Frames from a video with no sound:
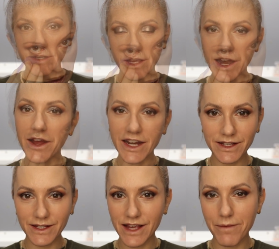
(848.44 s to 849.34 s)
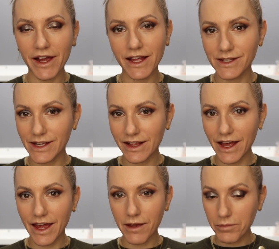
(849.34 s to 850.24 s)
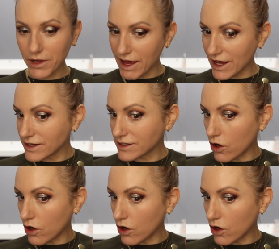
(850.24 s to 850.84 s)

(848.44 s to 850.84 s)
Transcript: So now I need to set my concealer in place,